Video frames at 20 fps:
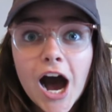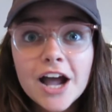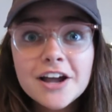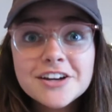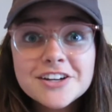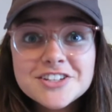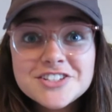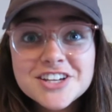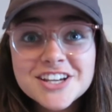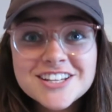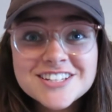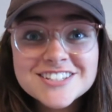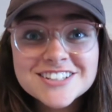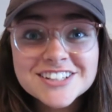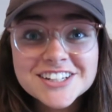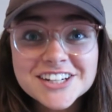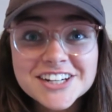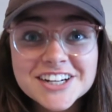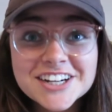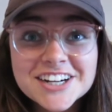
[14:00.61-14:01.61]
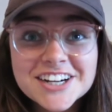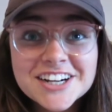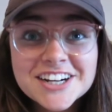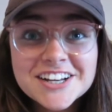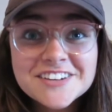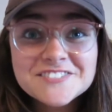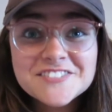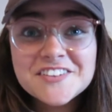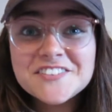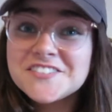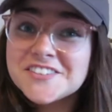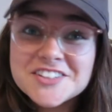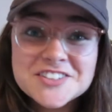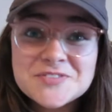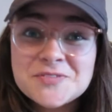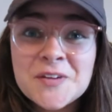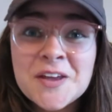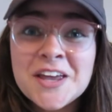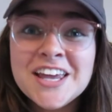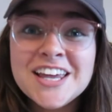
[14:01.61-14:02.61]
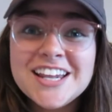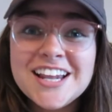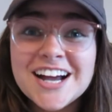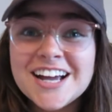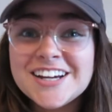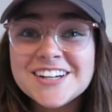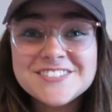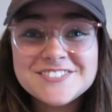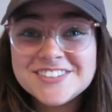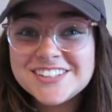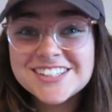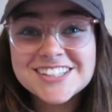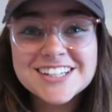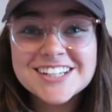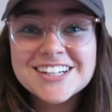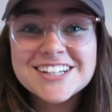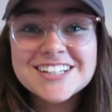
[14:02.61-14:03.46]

I got a chaser. My first pin I opened and